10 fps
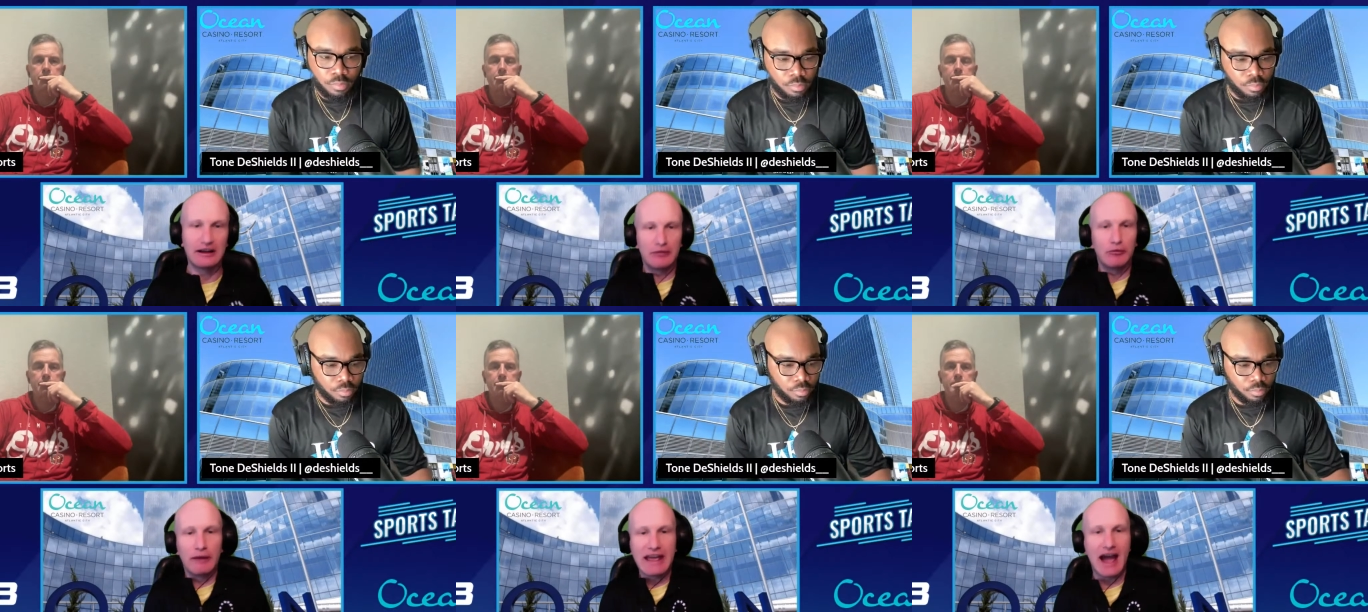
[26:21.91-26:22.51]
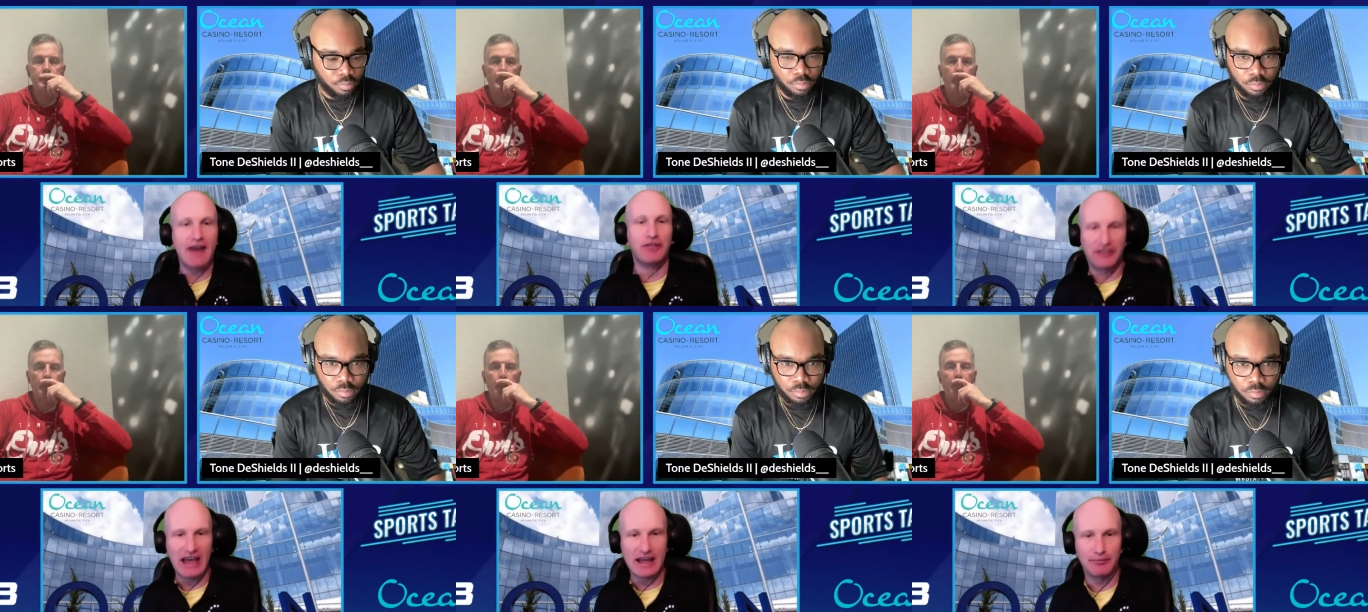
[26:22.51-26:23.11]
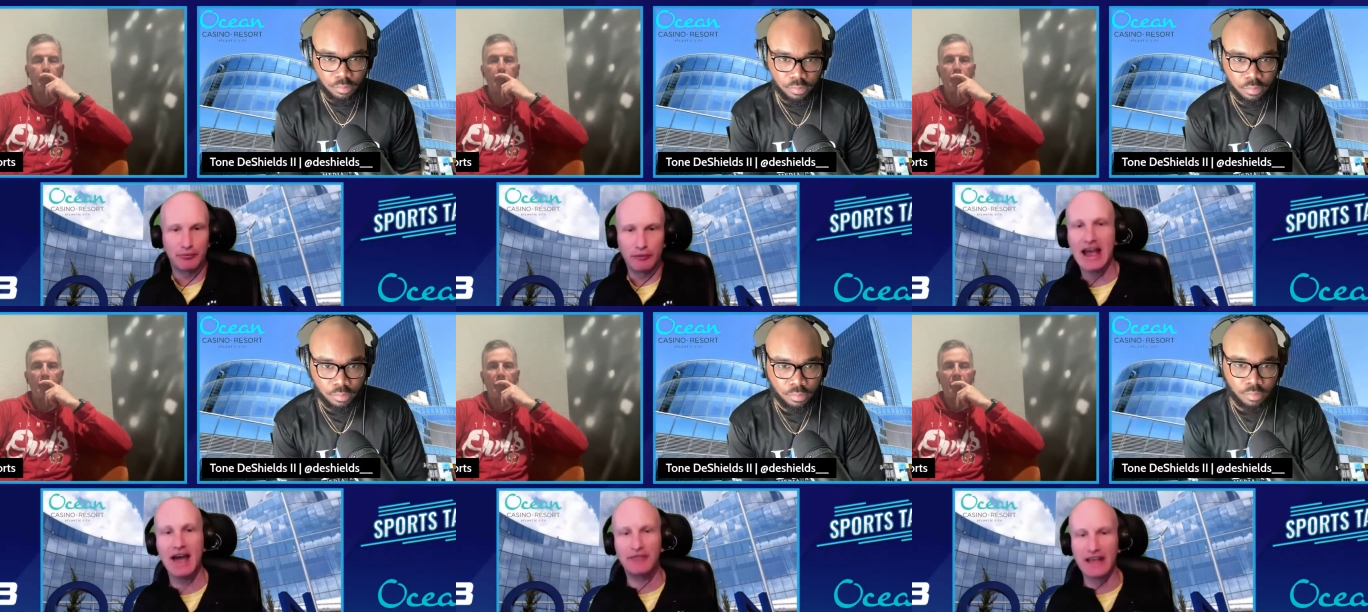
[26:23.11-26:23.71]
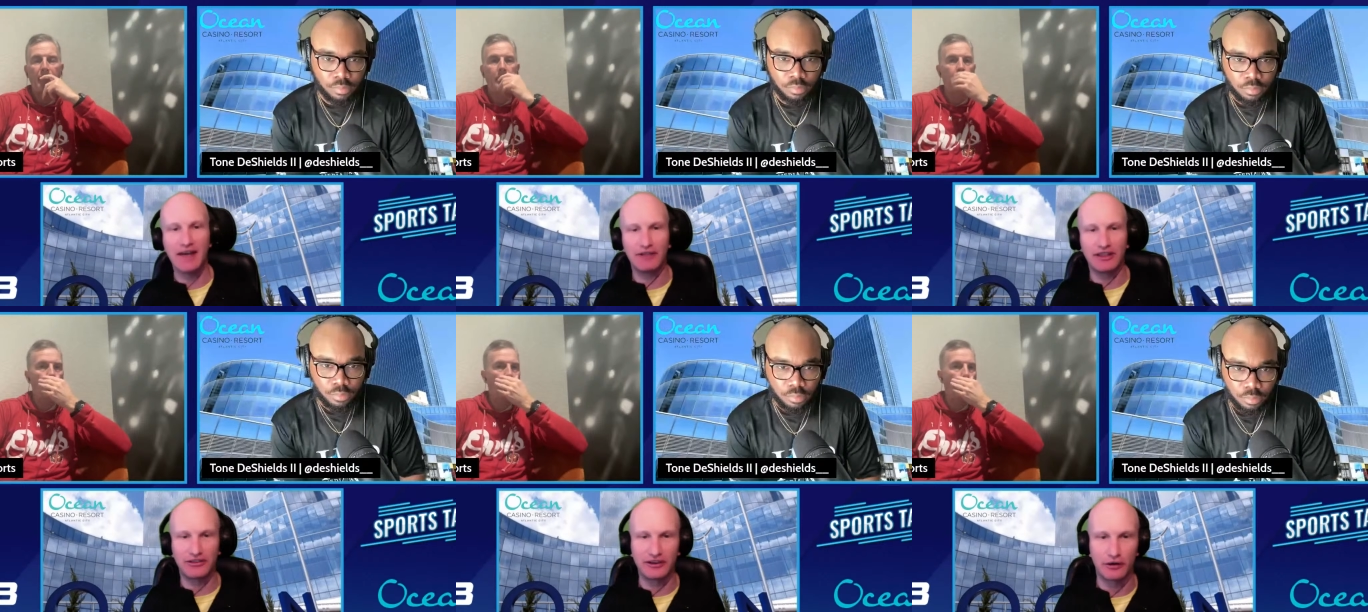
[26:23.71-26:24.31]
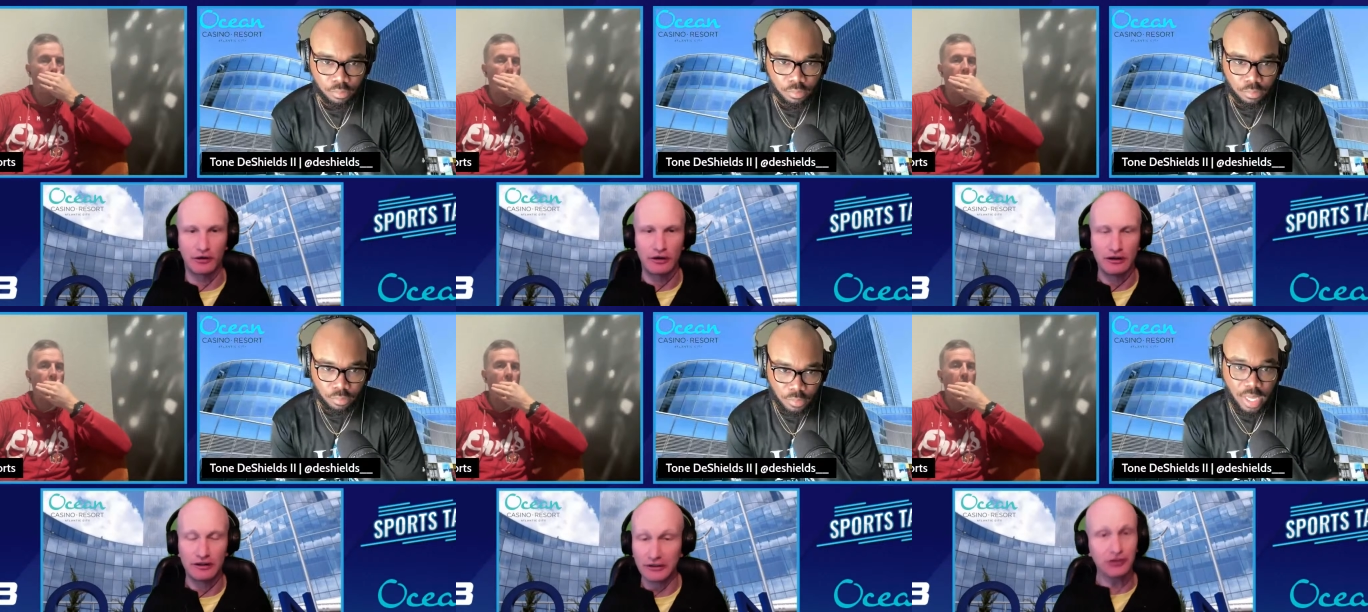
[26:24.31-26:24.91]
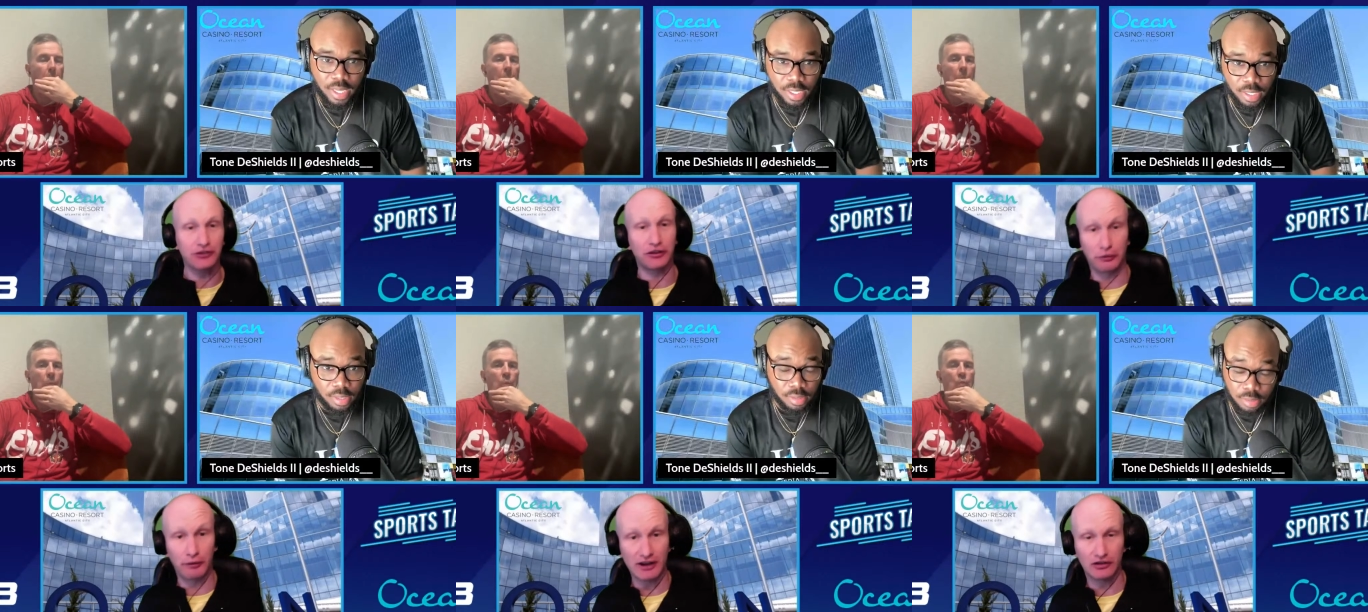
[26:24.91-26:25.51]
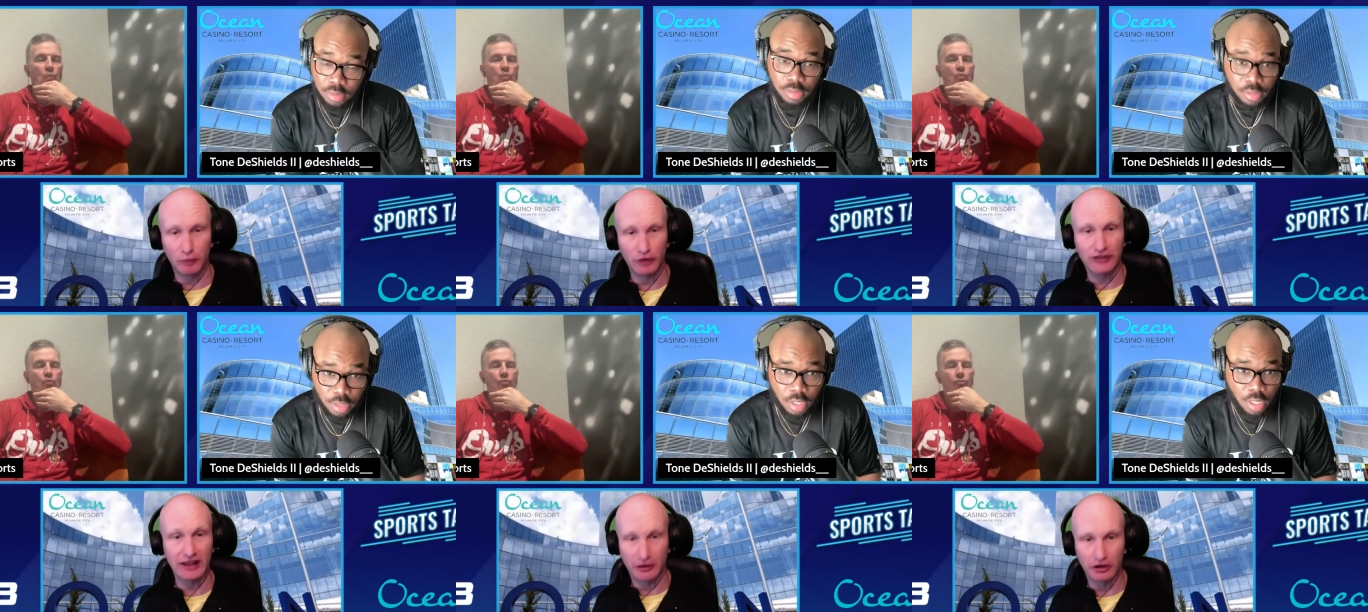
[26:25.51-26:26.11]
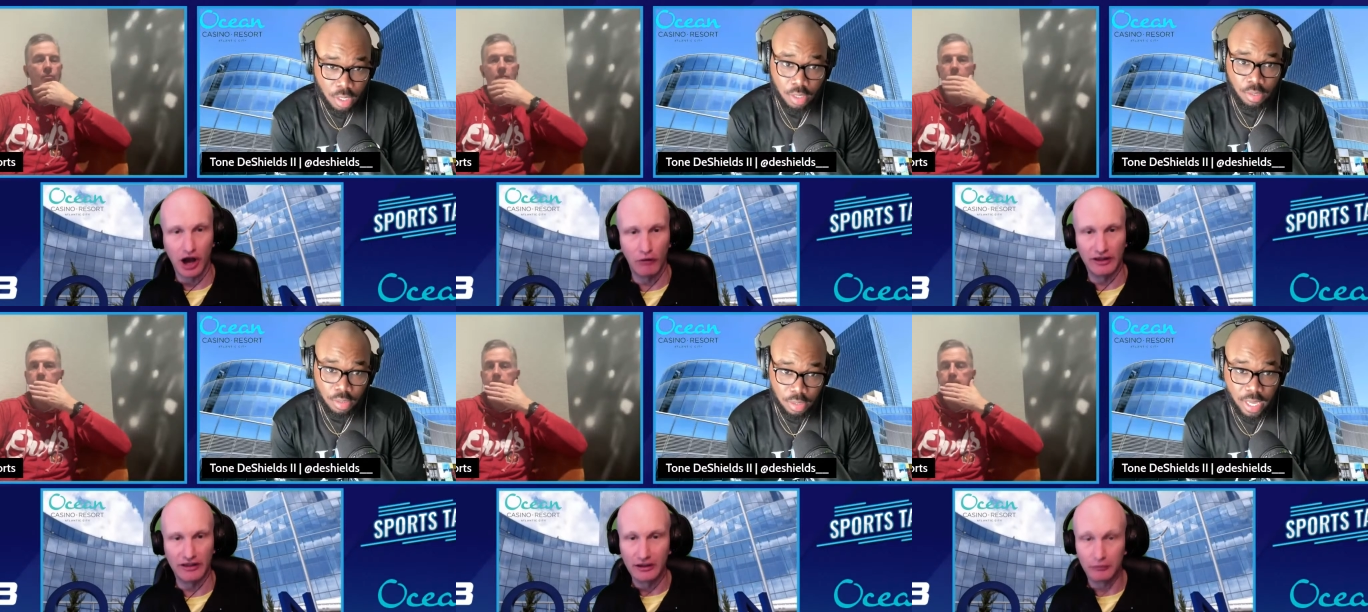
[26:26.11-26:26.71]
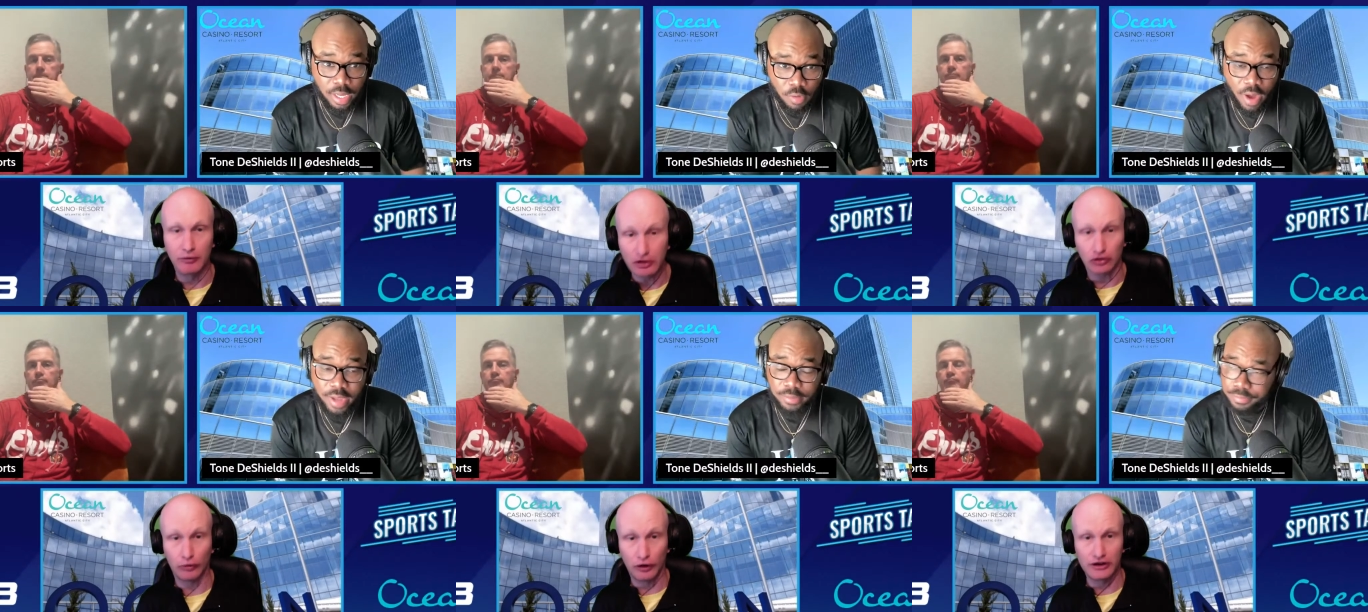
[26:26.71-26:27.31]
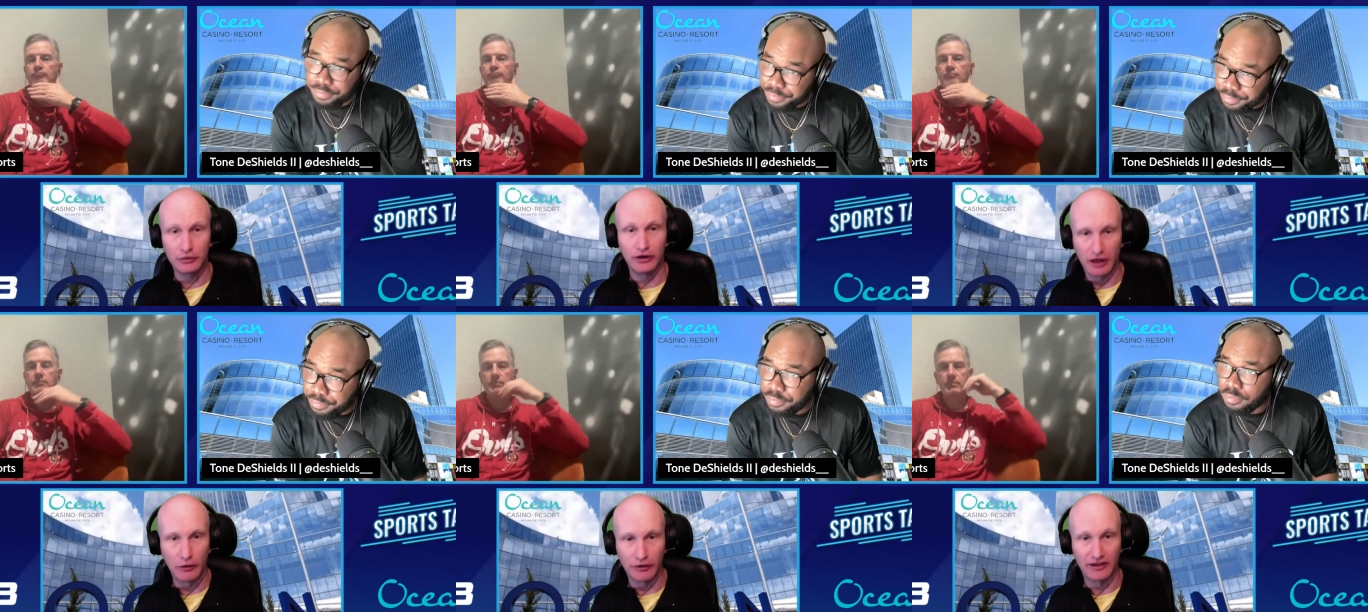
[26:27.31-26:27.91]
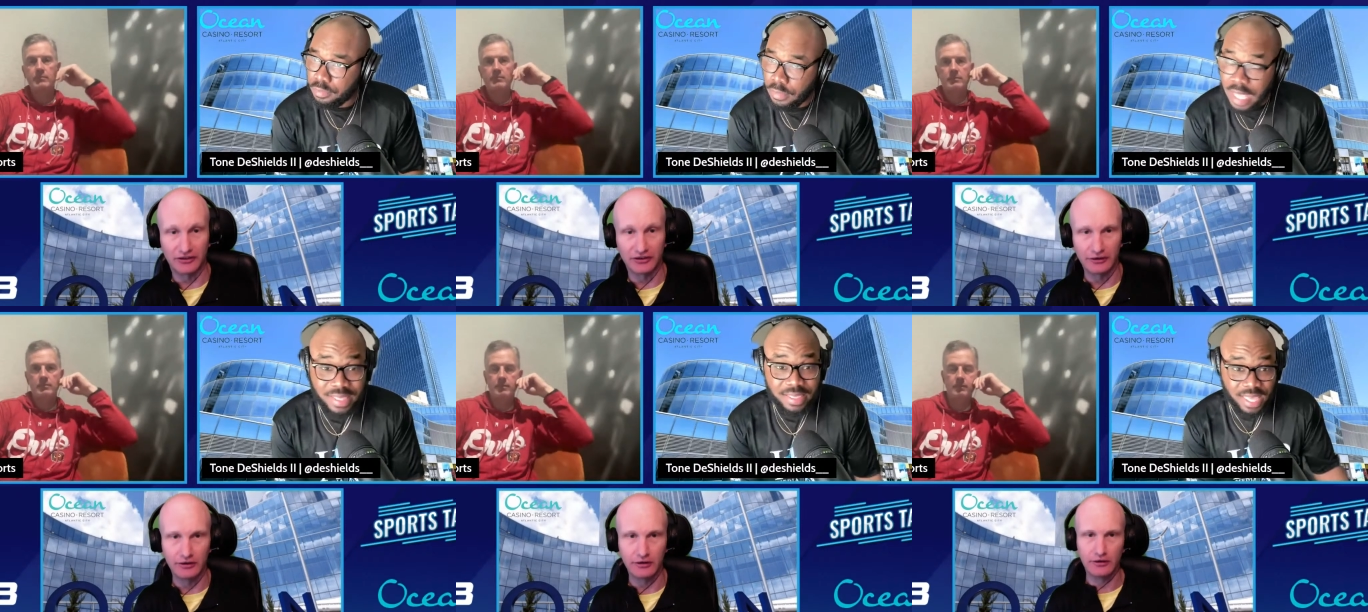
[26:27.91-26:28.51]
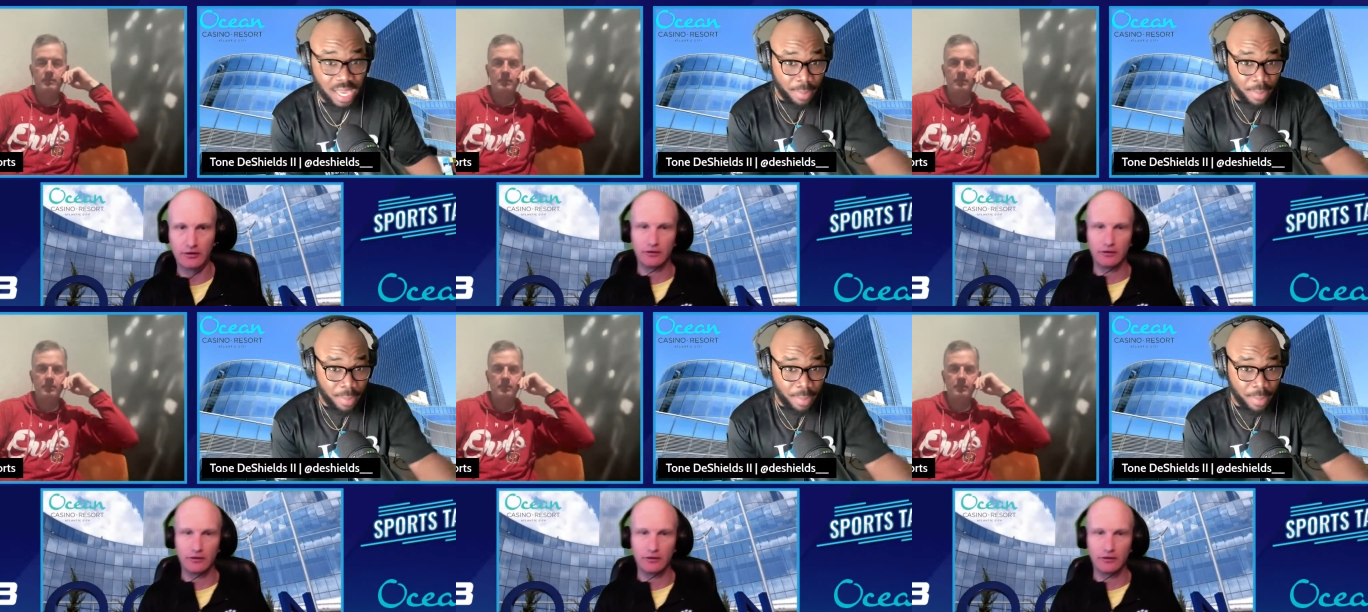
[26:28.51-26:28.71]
Speaker 1: we have the tape. We have the evidence here. This
Speaker 2: is the direction we're thinking of going. We just want you to notice. And then